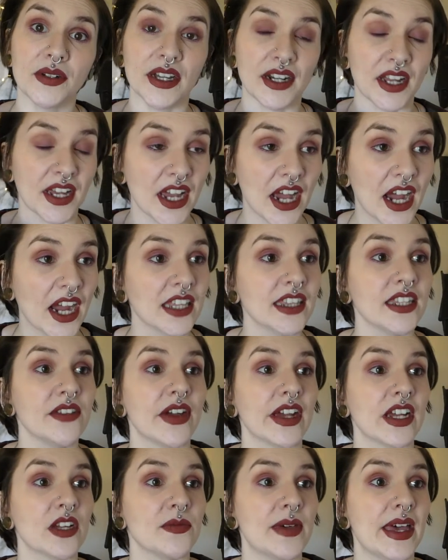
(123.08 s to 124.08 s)
and I highly
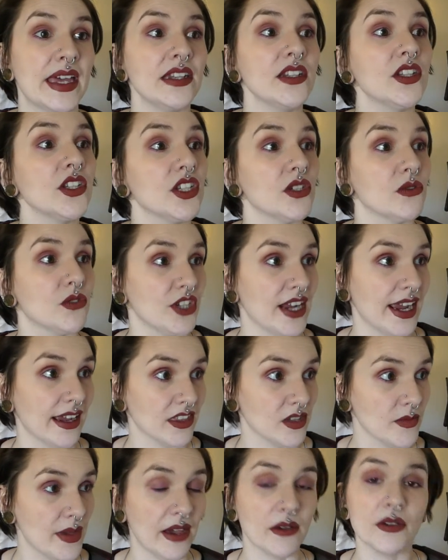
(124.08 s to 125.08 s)
recommend you check
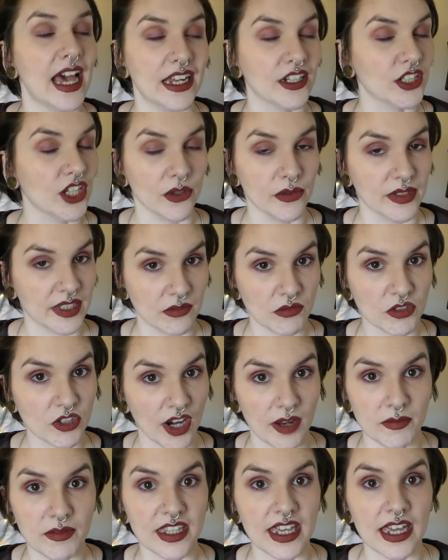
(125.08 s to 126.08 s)
them out and go and
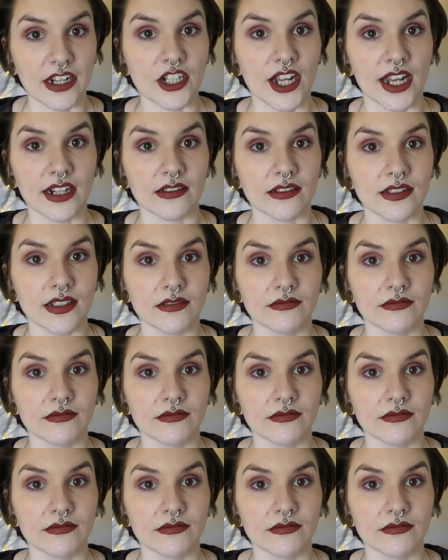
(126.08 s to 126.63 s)
subscribe to their channels.